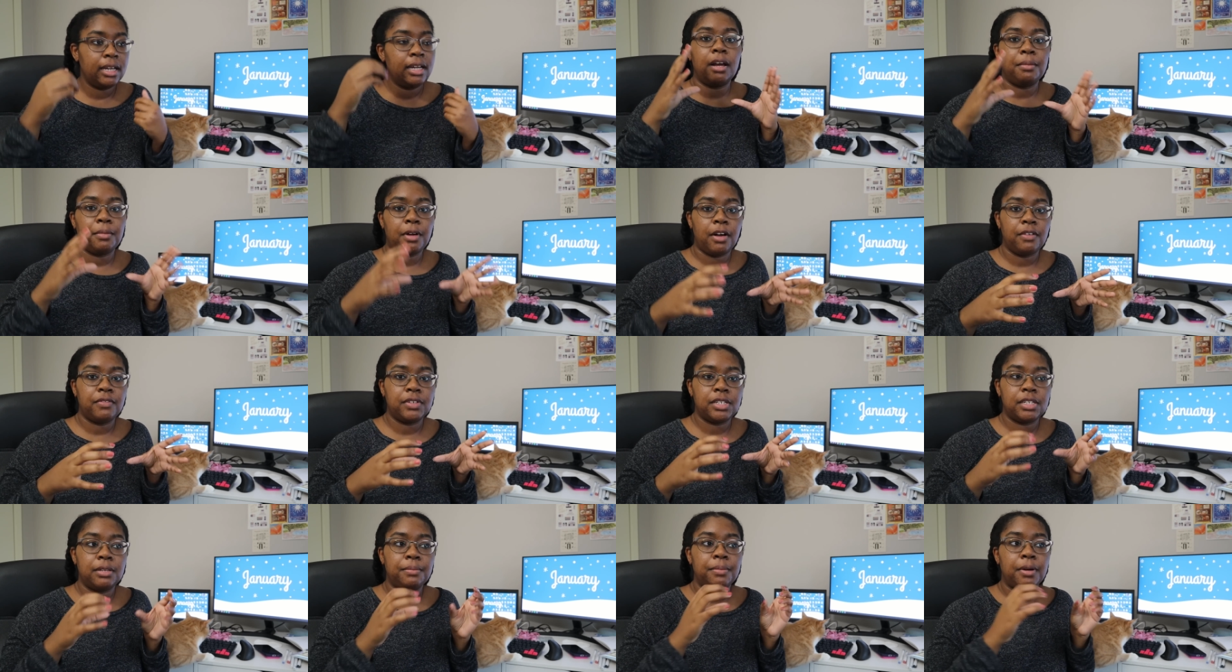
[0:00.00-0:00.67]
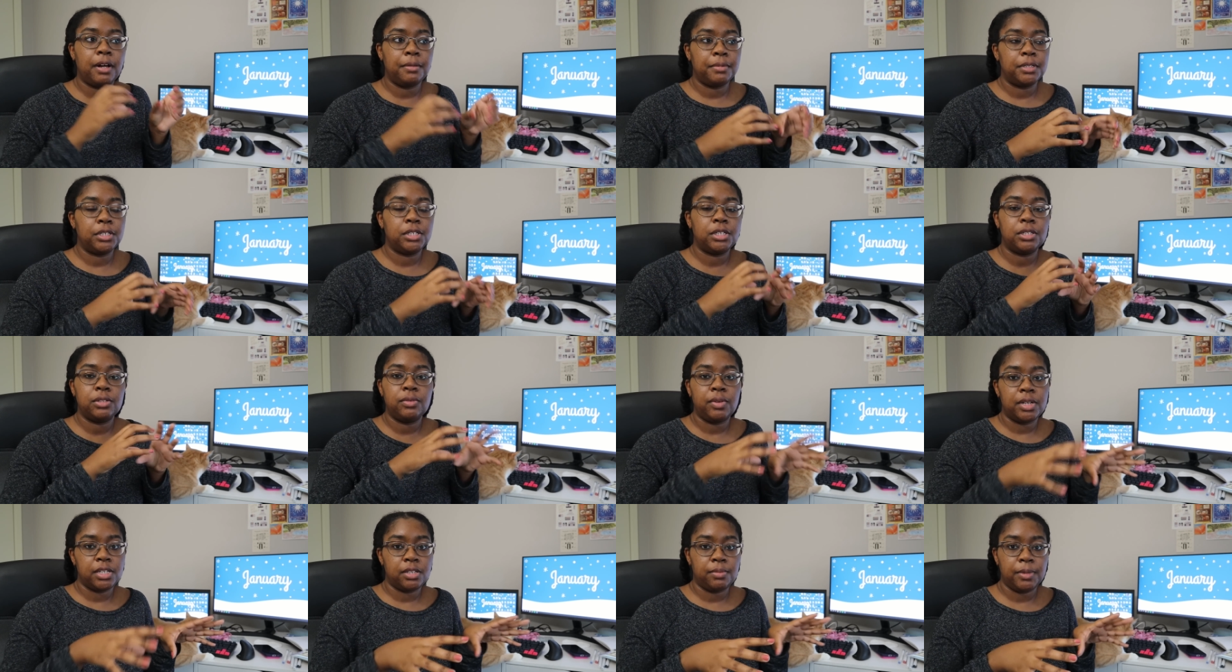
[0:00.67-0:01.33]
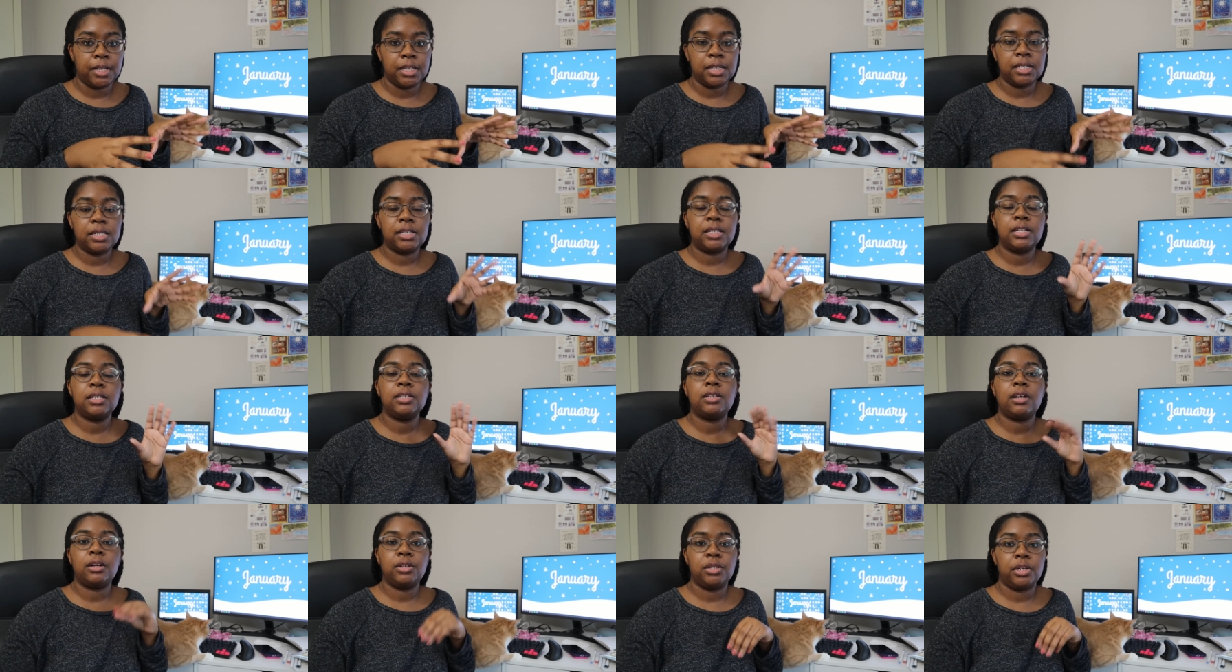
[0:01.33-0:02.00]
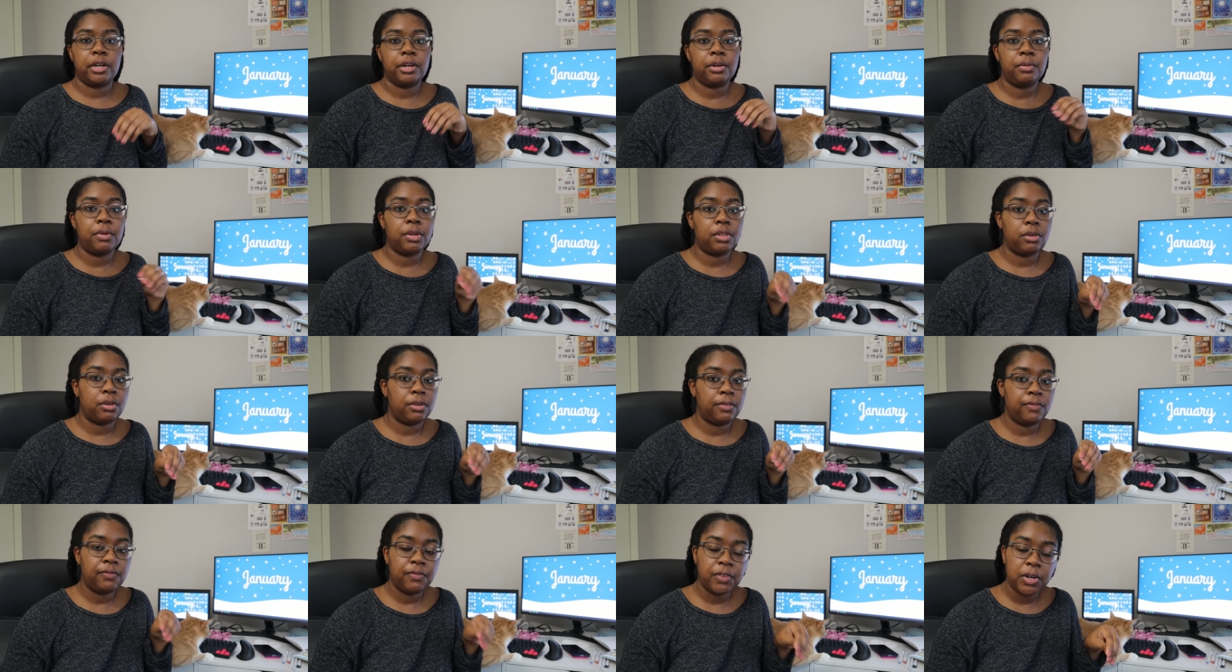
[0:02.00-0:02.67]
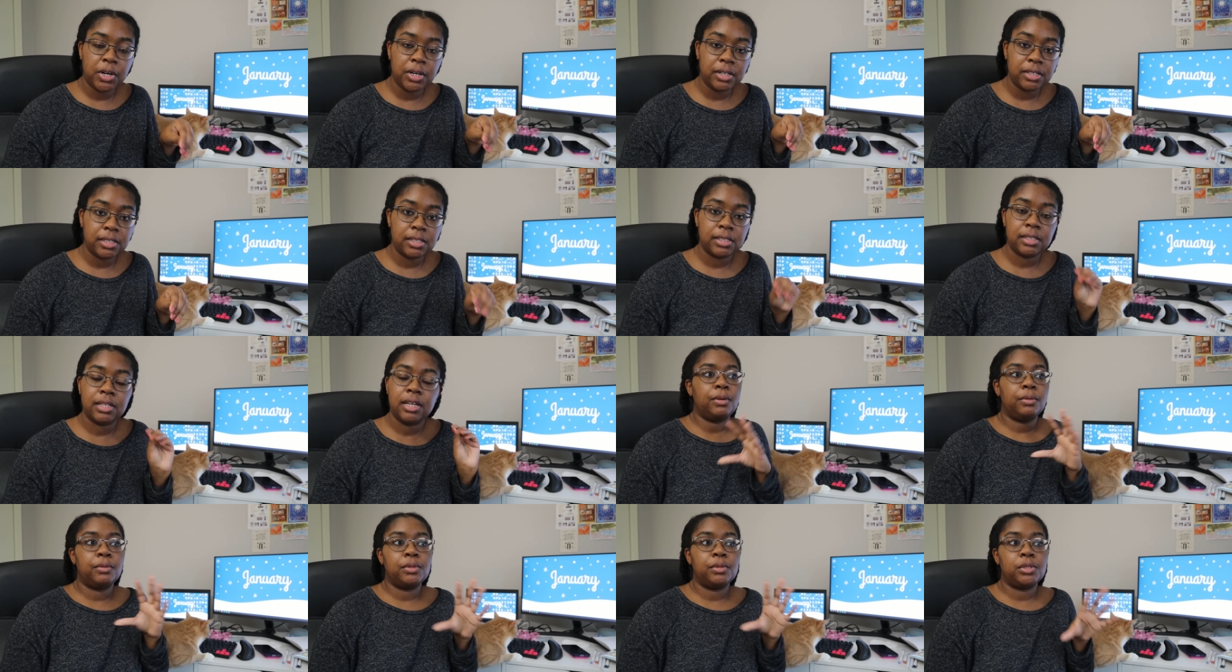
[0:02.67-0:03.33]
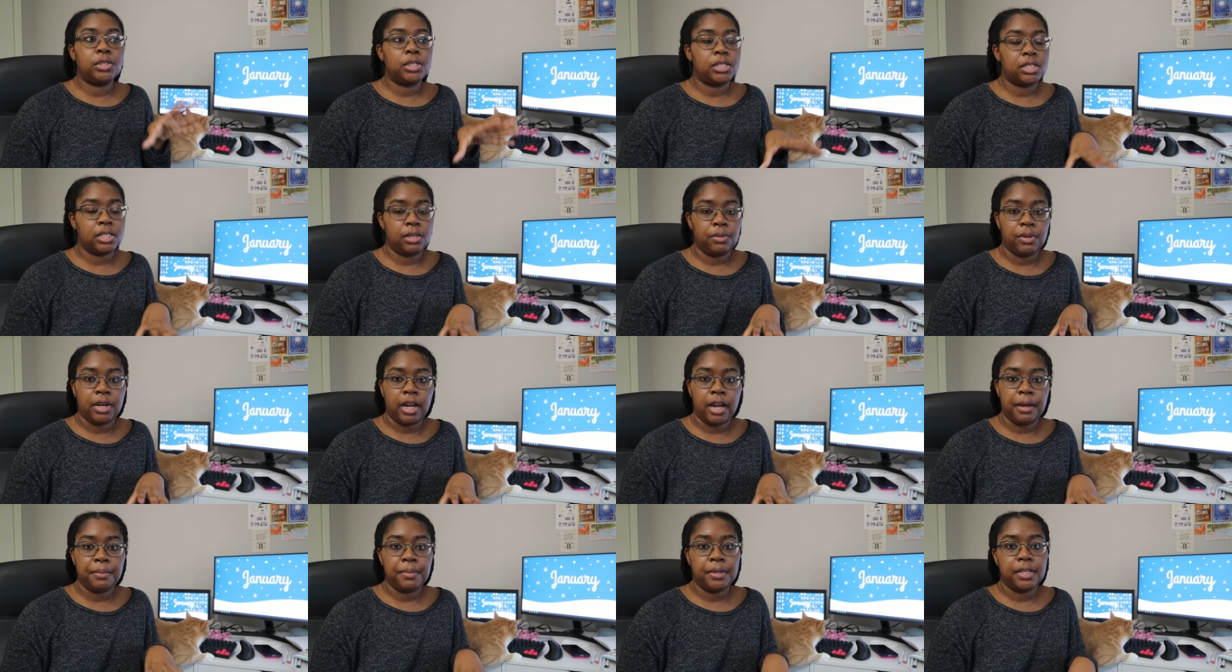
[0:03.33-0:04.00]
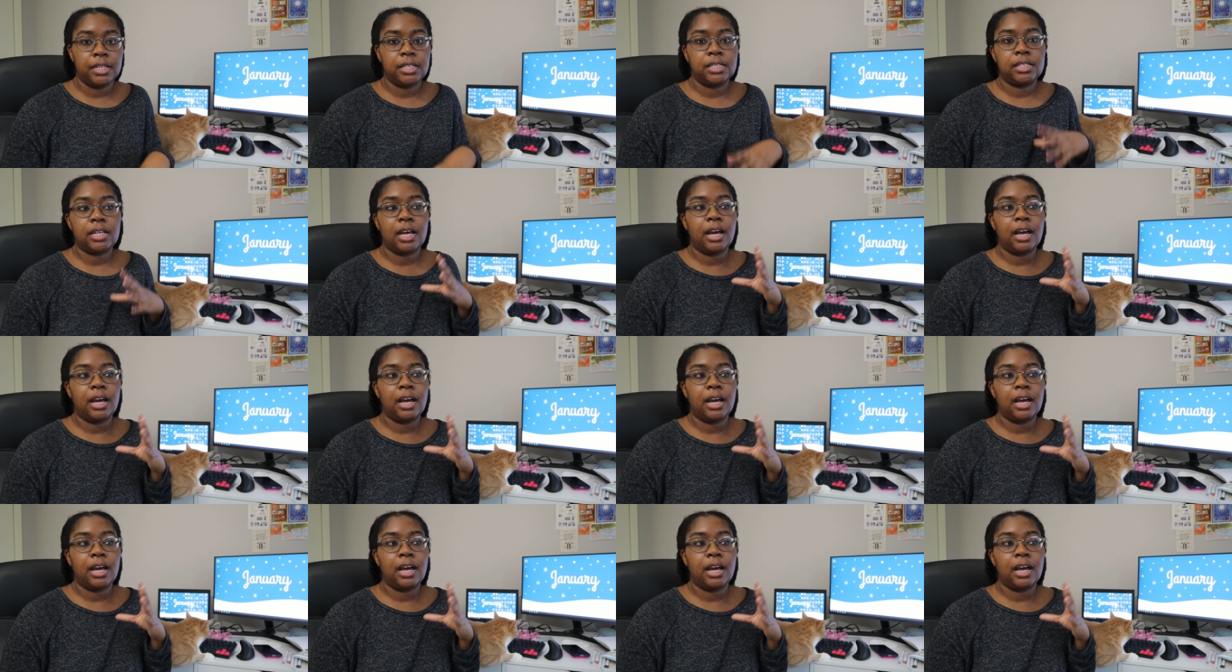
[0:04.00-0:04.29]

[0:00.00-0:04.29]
I'm obviously publishing the rest of my listings on January 31st. We will just see what happens.